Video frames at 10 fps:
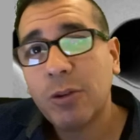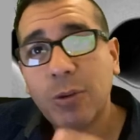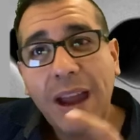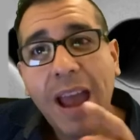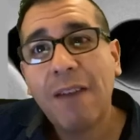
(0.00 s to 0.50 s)
you
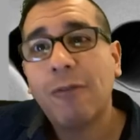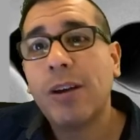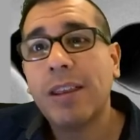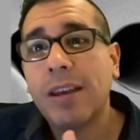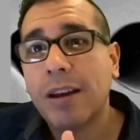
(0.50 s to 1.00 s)
were
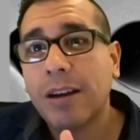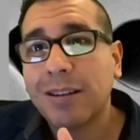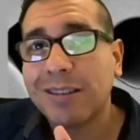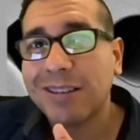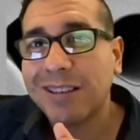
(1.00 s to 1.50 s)
halfway there.
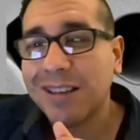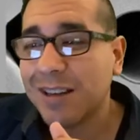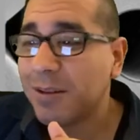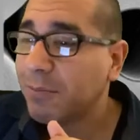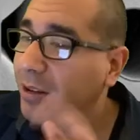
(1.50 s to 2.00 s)

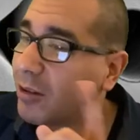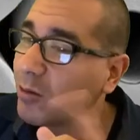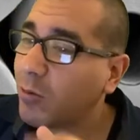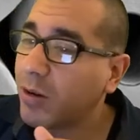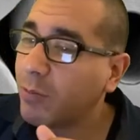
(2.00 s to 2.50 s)
But there's
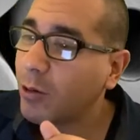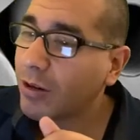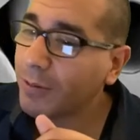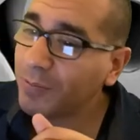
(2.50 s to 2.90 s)
one more.